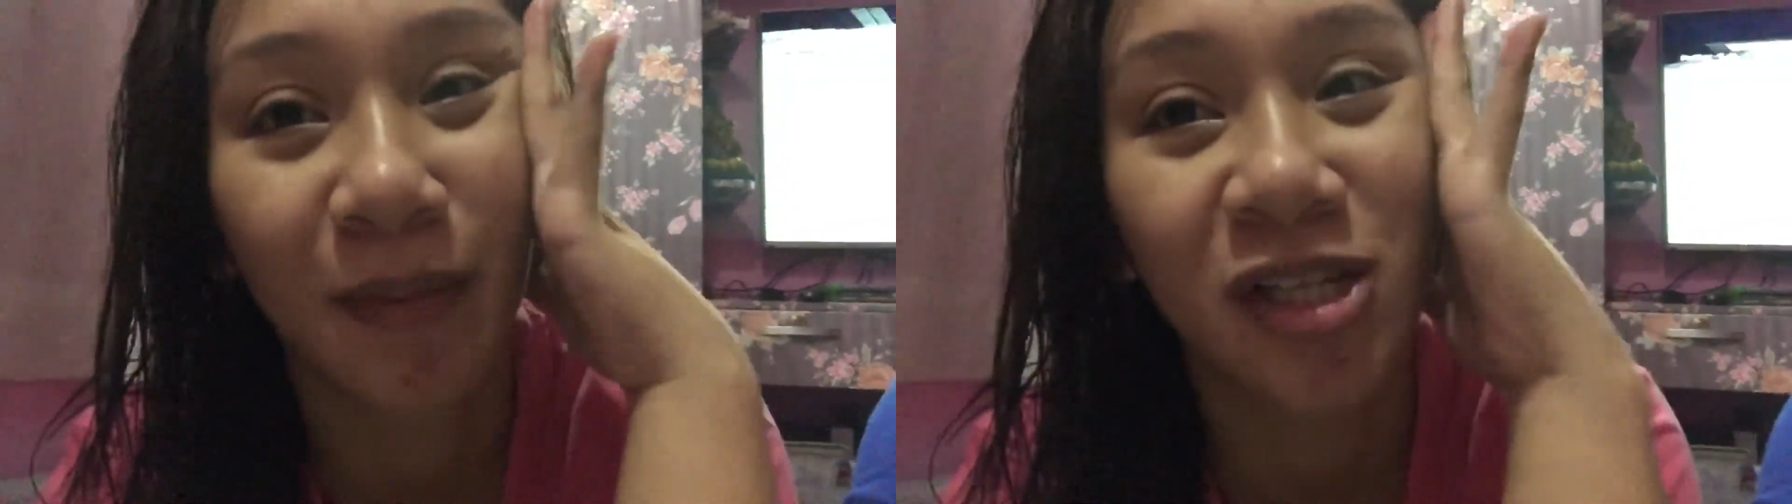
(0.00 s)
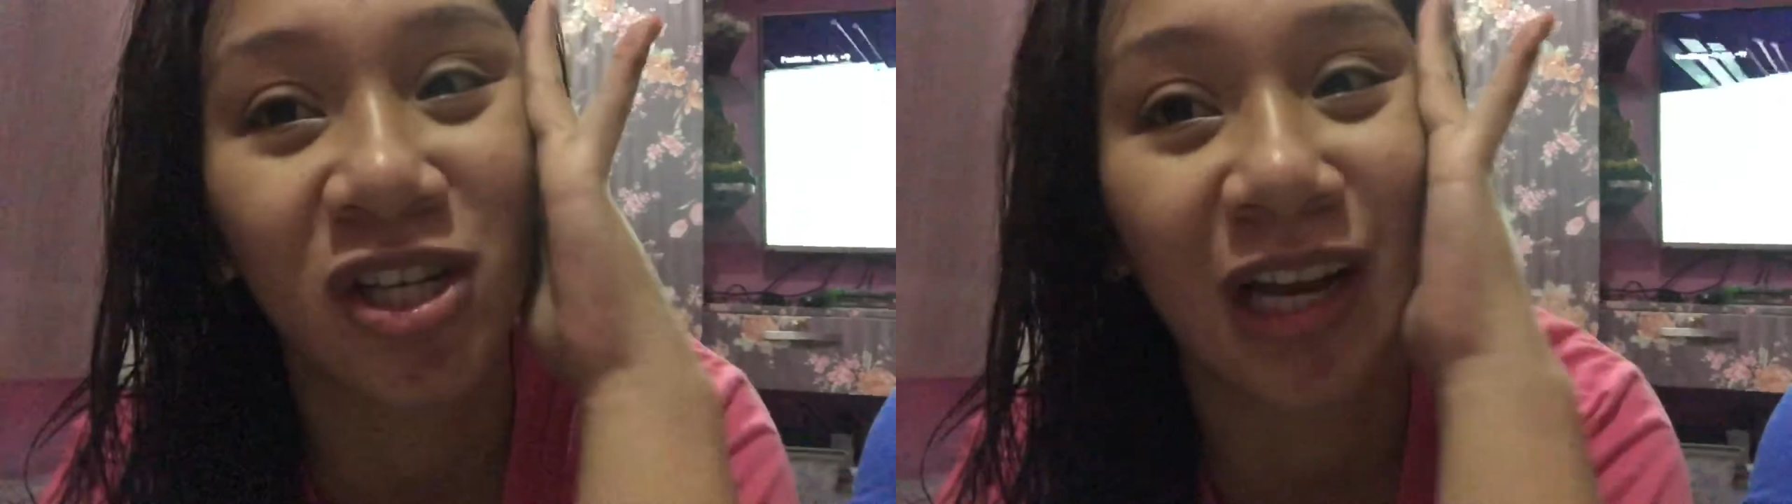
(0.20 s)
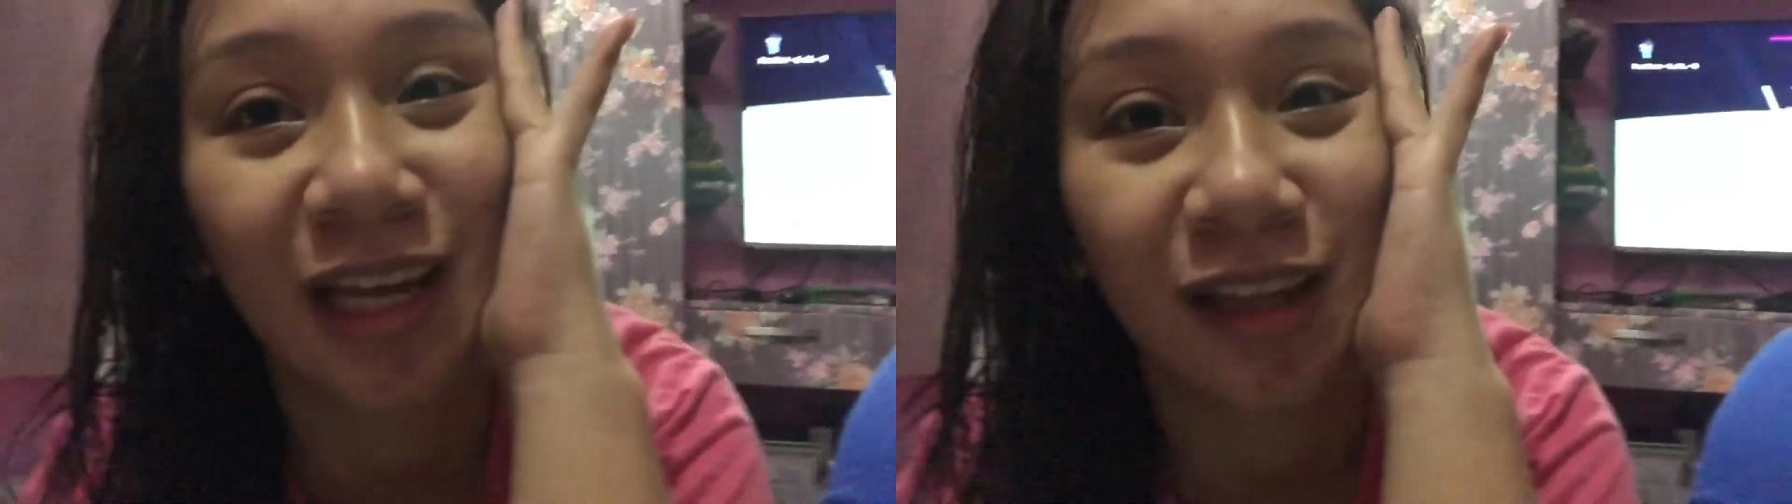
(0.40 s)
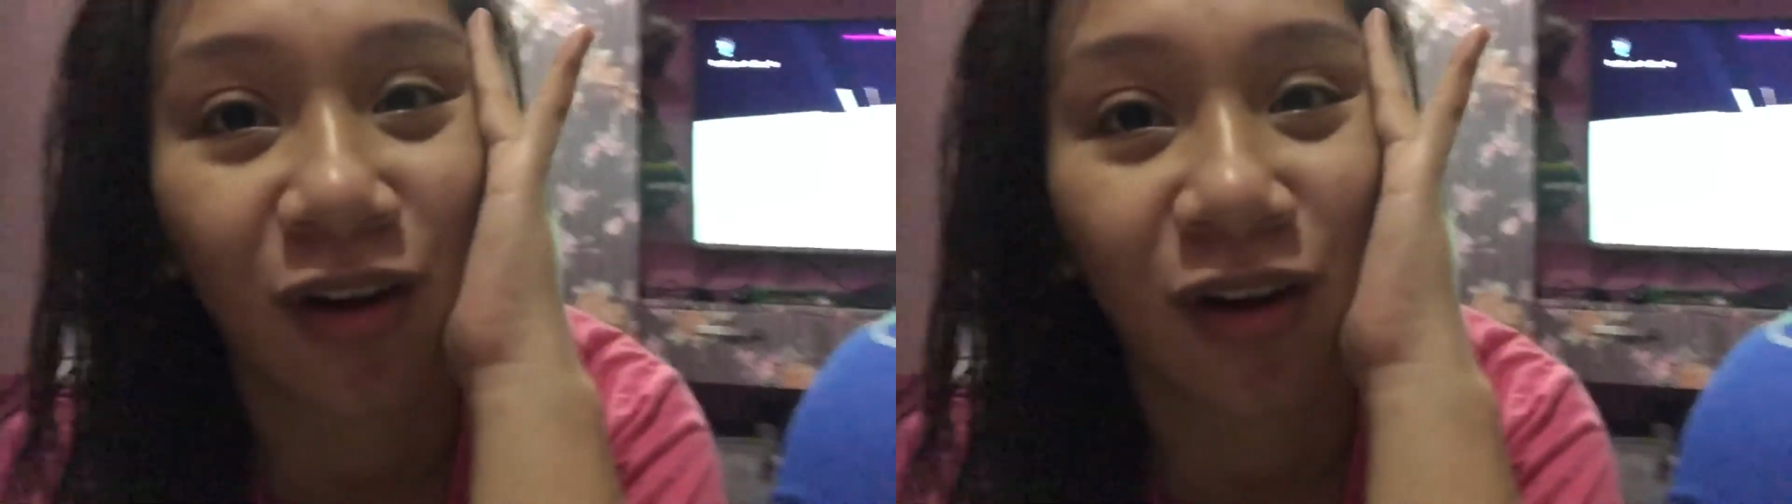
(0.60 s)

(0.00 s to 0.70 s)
Medyo late